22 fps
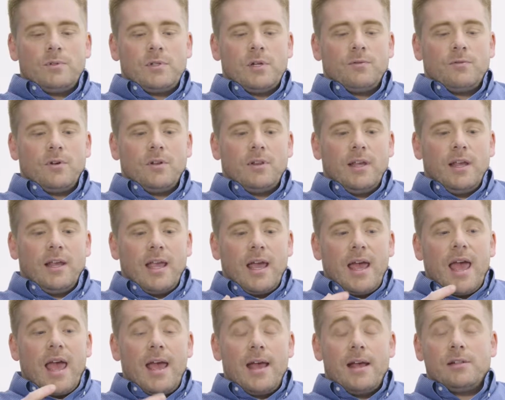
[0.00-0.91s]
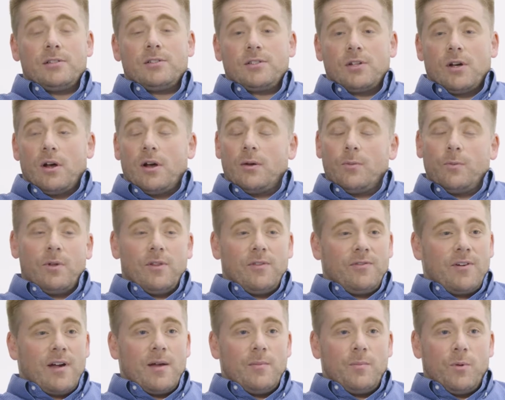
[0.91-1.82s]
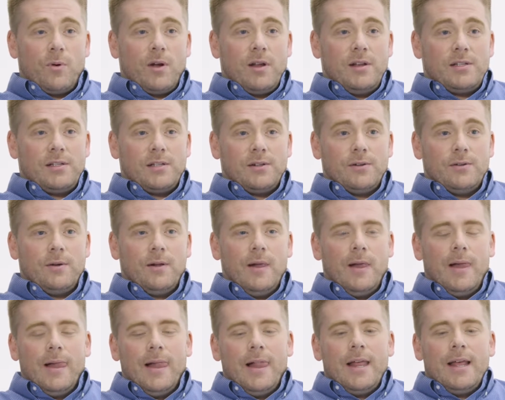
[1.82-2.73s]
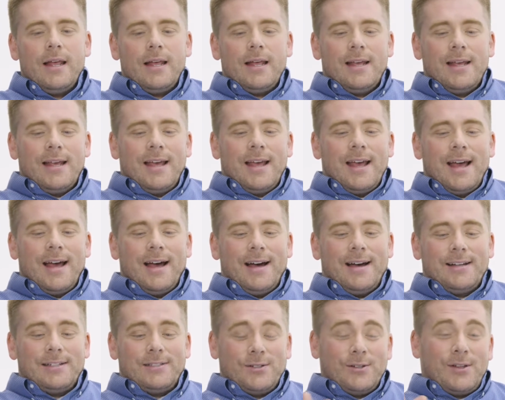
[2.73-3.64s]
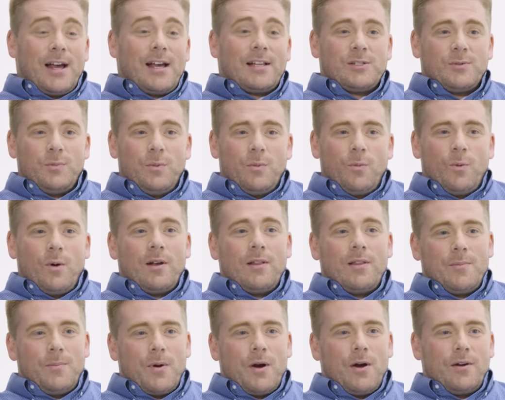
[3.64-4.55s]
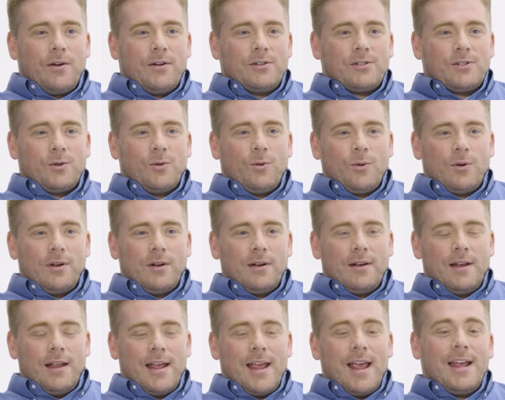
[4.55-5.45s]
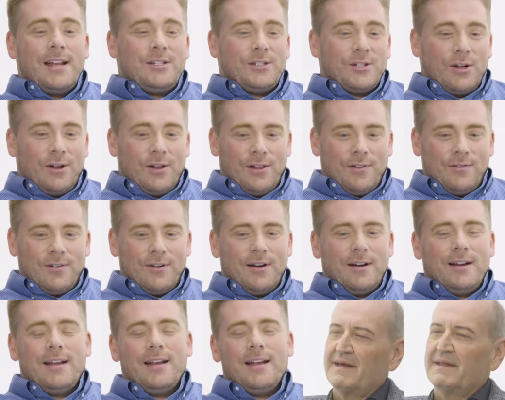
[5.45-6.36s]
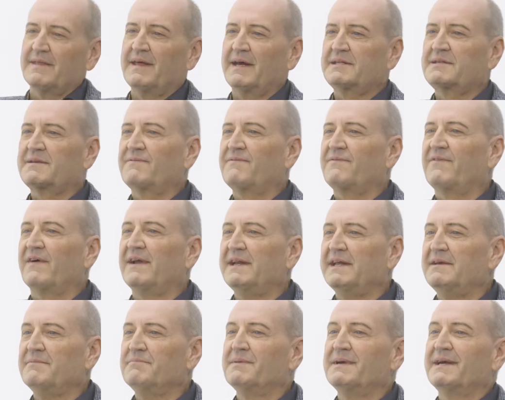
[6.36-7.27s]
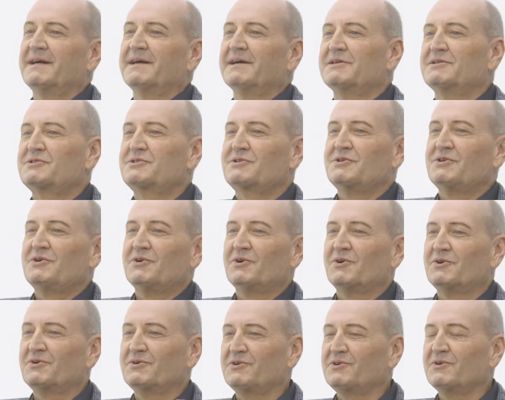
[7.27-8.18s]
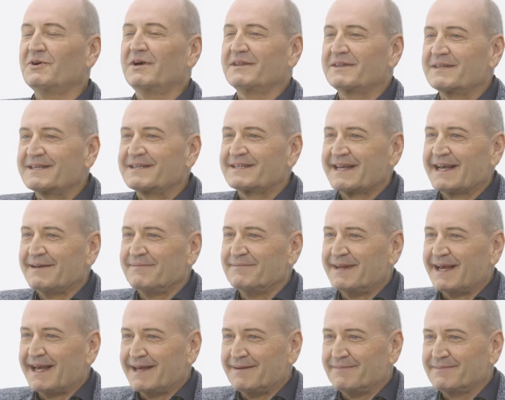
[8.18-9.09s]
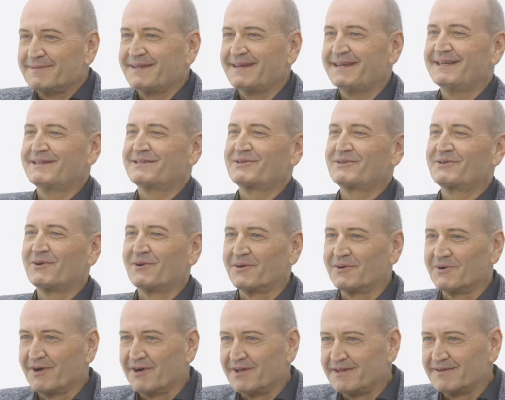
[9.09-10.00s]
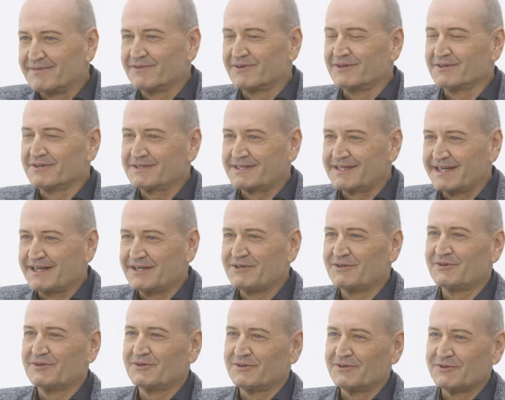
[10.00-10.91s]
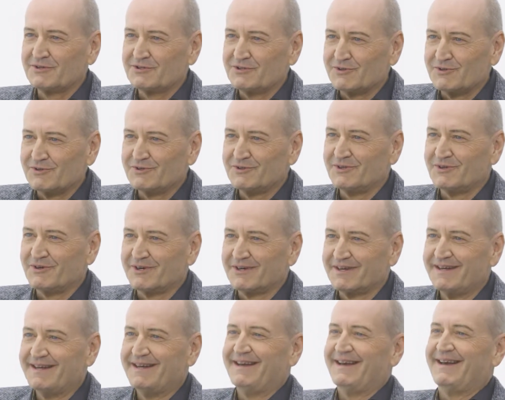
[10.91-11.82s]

to really get hands-on with 5.2. So that's one of the partners, Gordon H. Oliver. That's funny because you got the same name. He's Gord Oliver Sr., you're Junior.